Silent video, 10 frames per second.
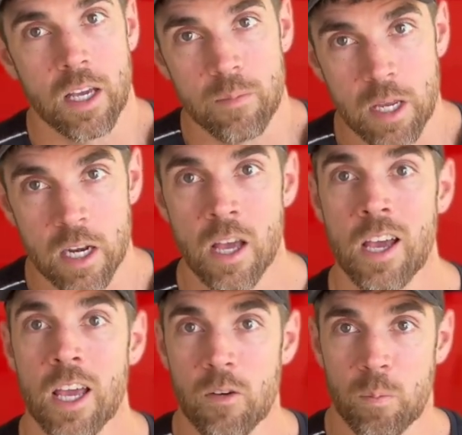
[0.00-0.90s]
I mean,
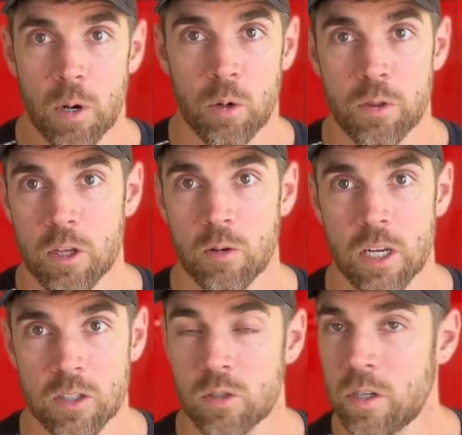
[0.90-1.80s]
if both
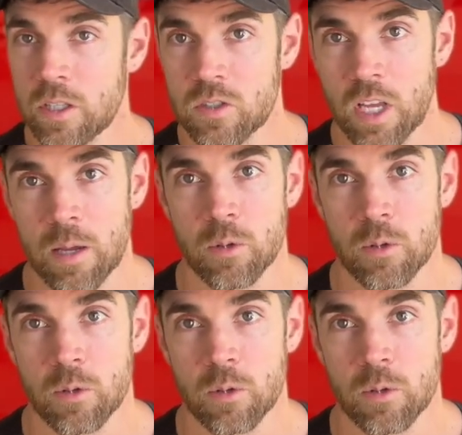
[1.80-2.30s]
units are in the same